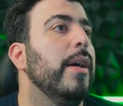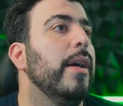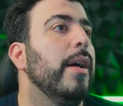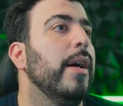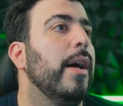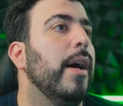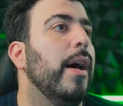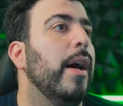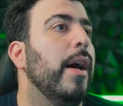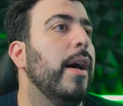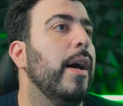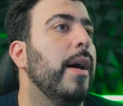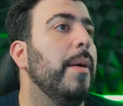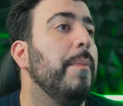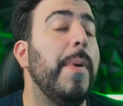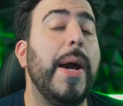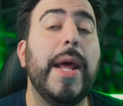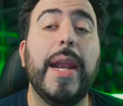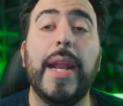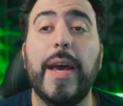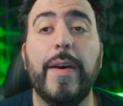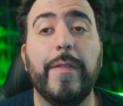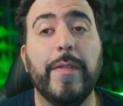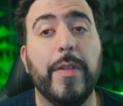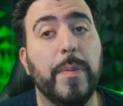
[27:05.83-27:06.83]
Uh, might
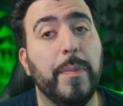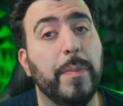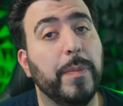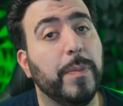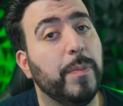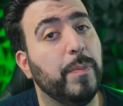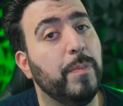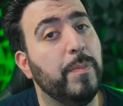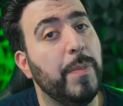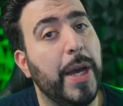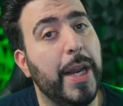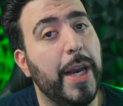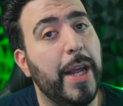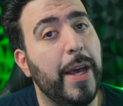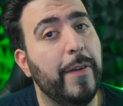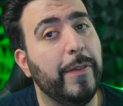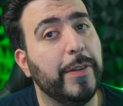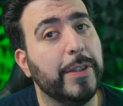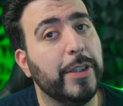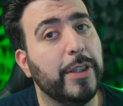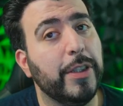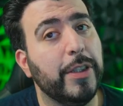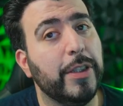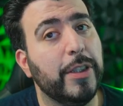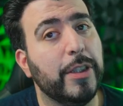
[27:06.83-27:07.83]
not have the might not have as
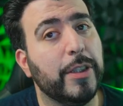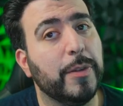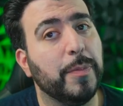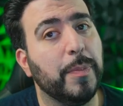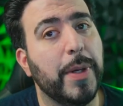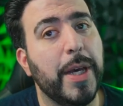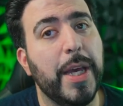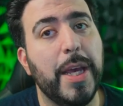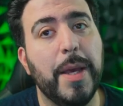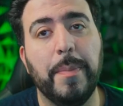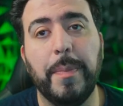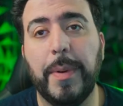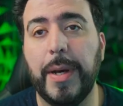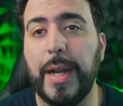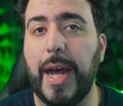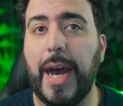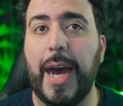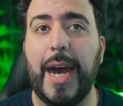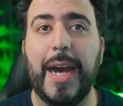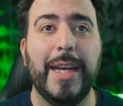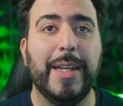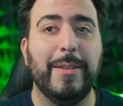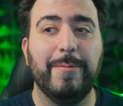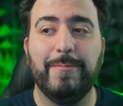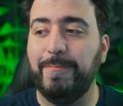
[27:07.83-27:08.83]
good a display, but
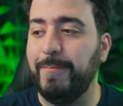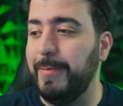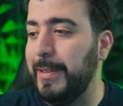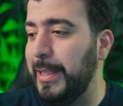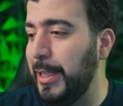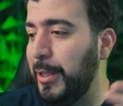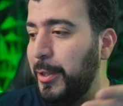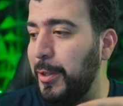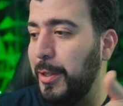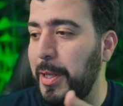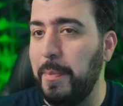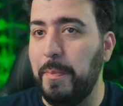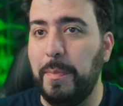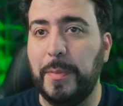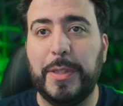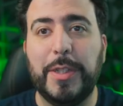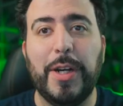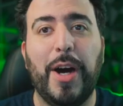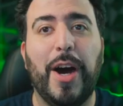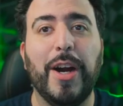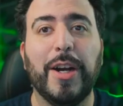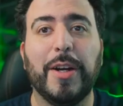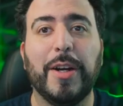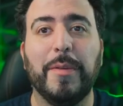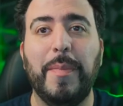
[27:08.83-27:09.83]
I literally
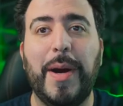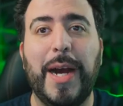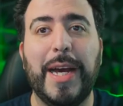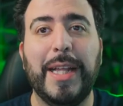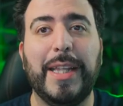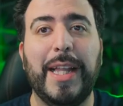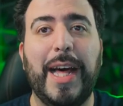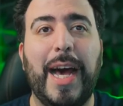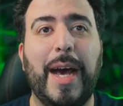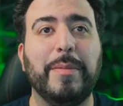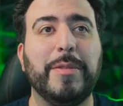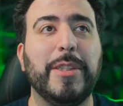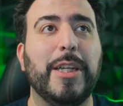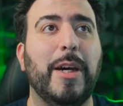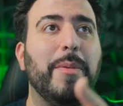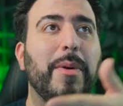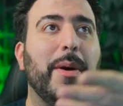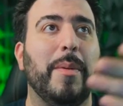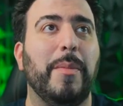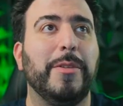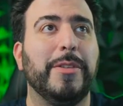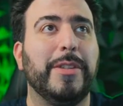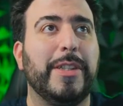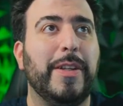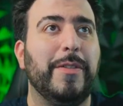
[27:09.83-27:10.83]
dock my laptop
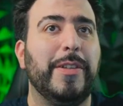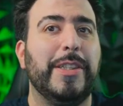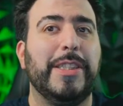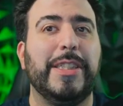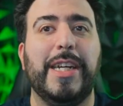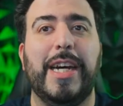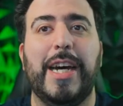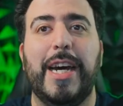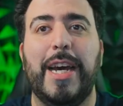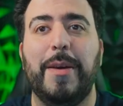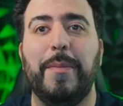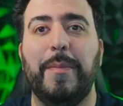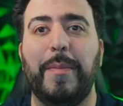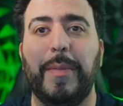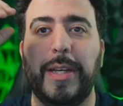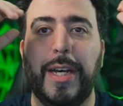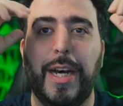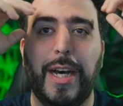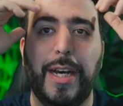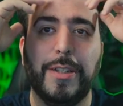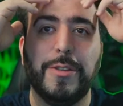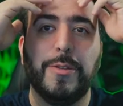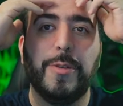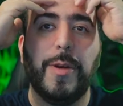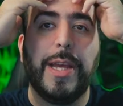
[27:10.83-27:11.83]
almost every time
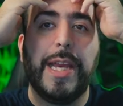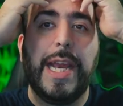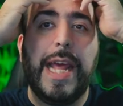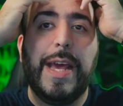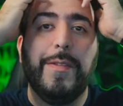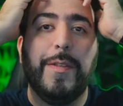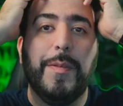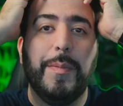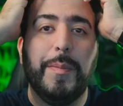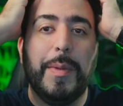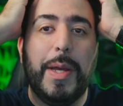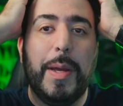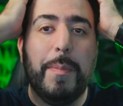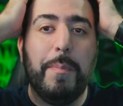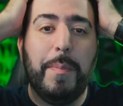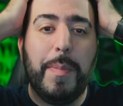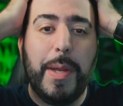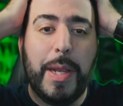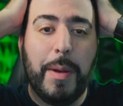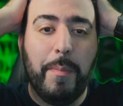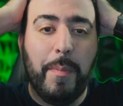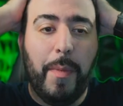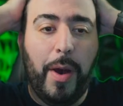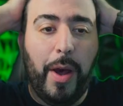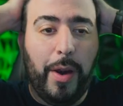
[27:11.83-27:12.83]
uh, so I can have on my
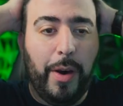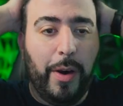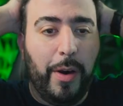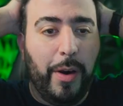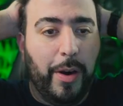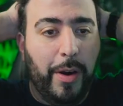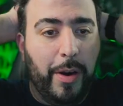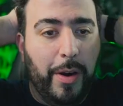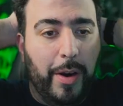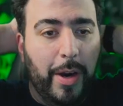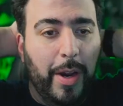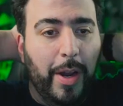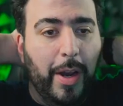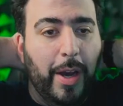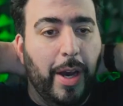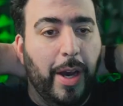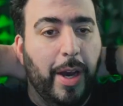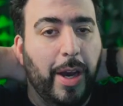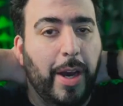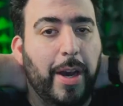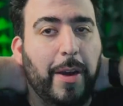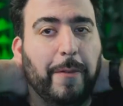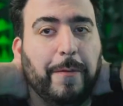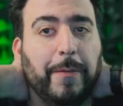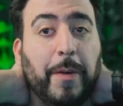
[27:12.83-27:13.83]
big monitor
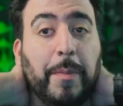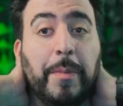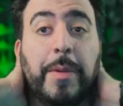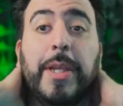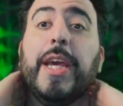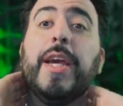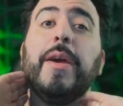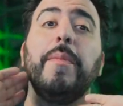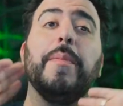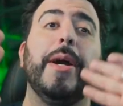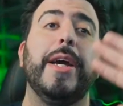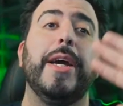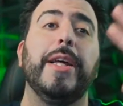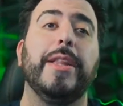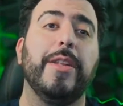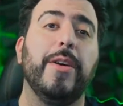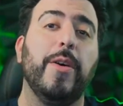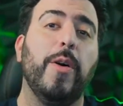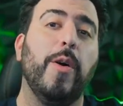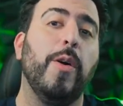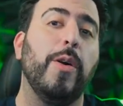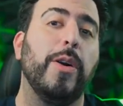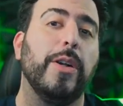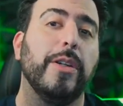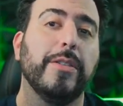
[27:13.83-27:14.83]
uh, from Gigabyte, the
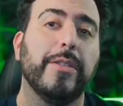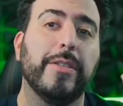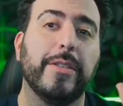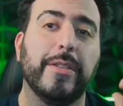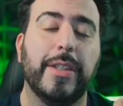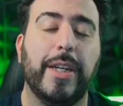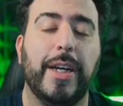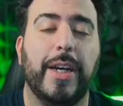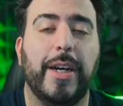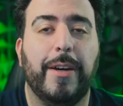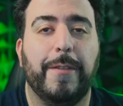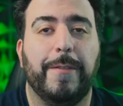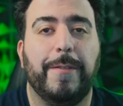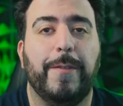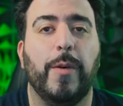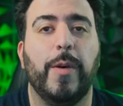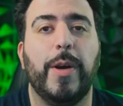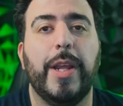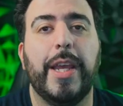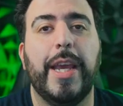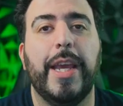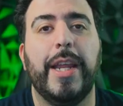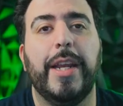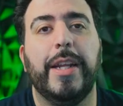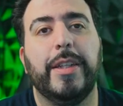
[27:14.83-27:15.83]
Aorus uh,
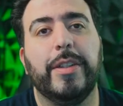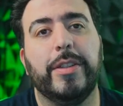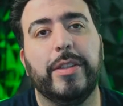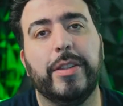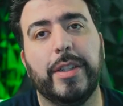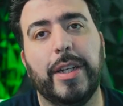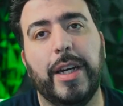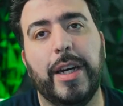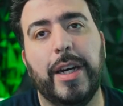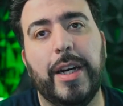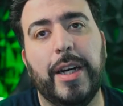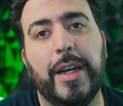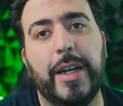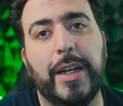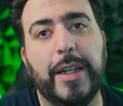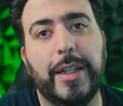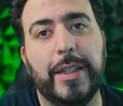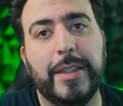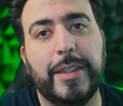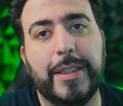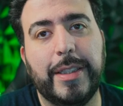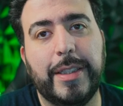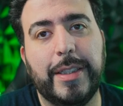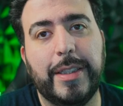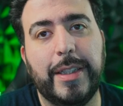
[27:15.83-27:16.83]
48 inch uh,
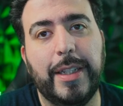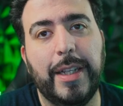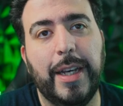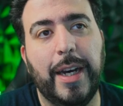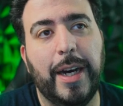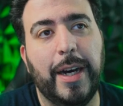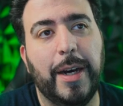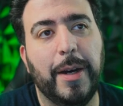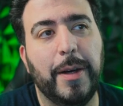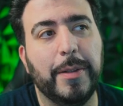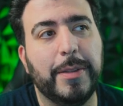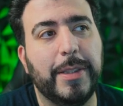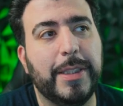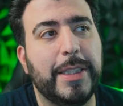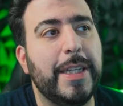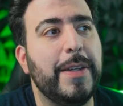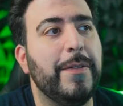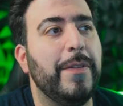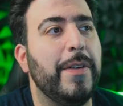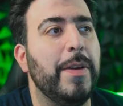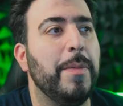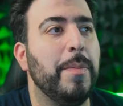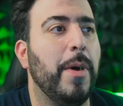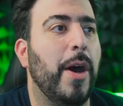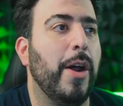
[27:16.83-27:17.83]
uh,
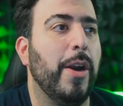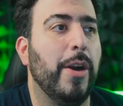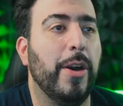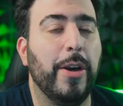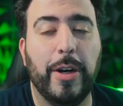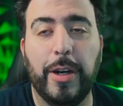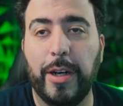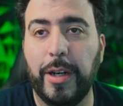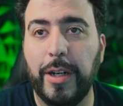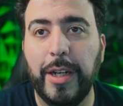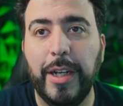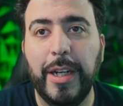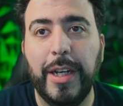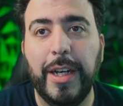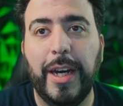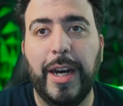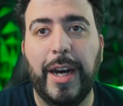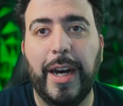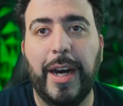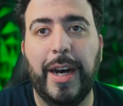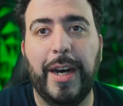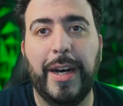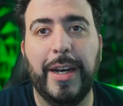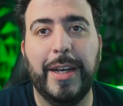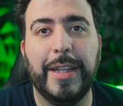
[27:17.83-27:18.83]
TV monitor
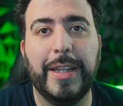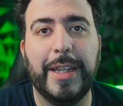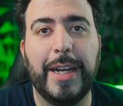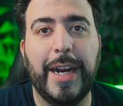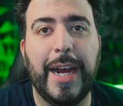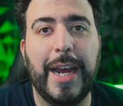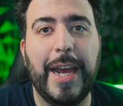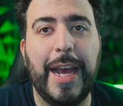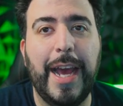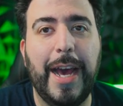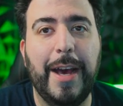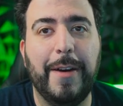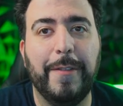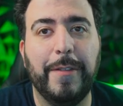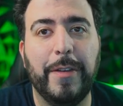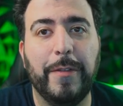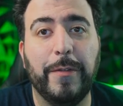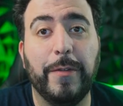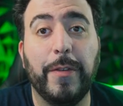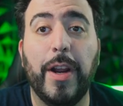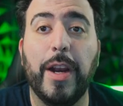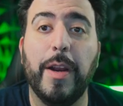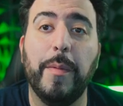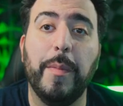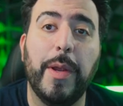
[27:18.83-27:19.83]
that I have in
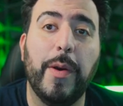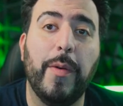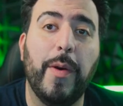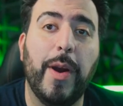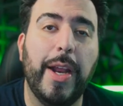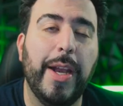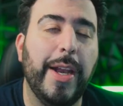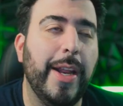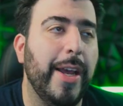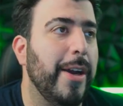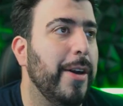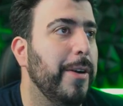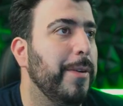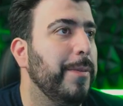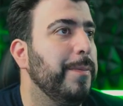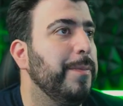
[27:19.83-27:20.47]
front of me right now.